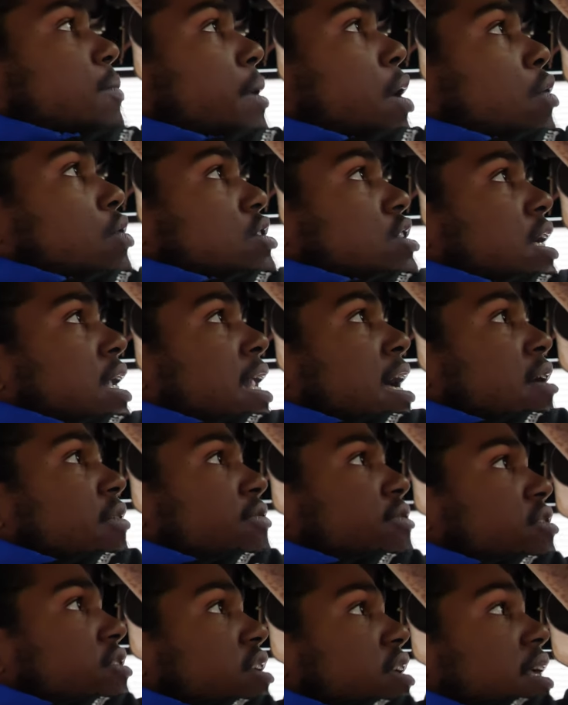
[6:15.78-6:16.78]
bolts allow
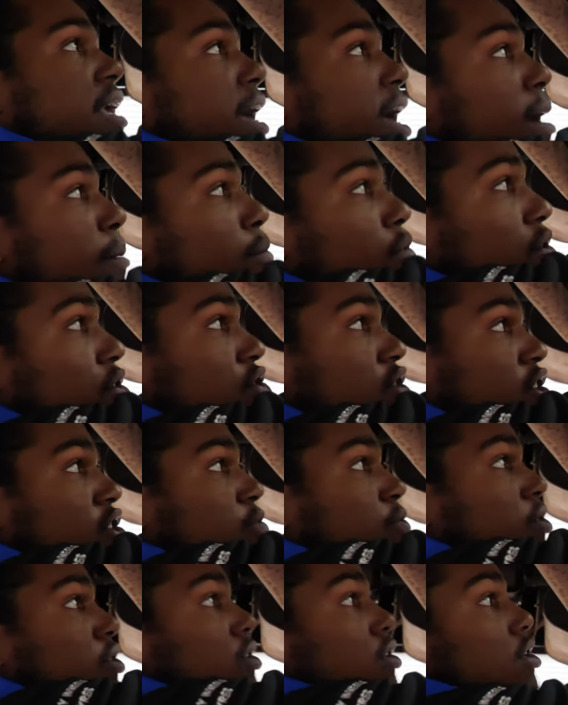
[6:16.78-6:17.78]
for the camber
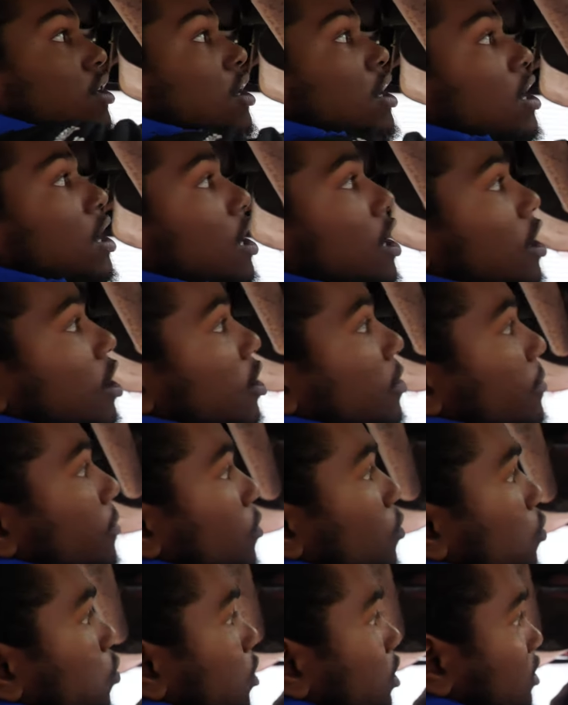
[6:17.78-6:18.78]
adjustment.
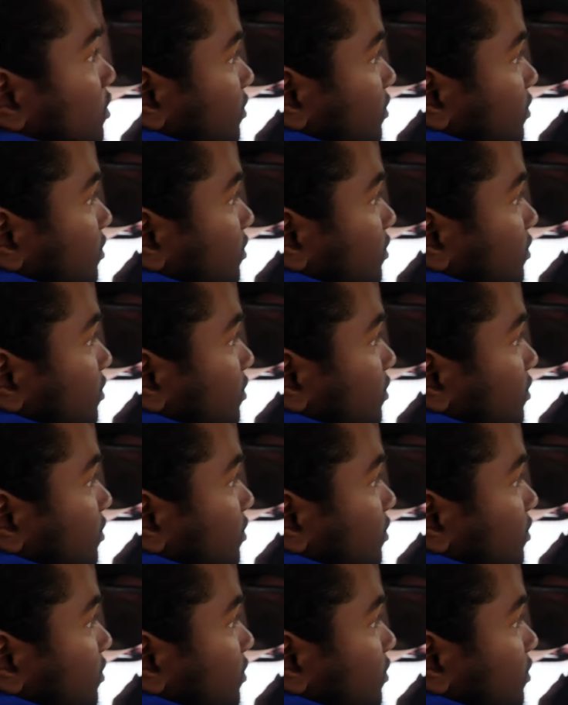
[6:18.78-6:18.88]
One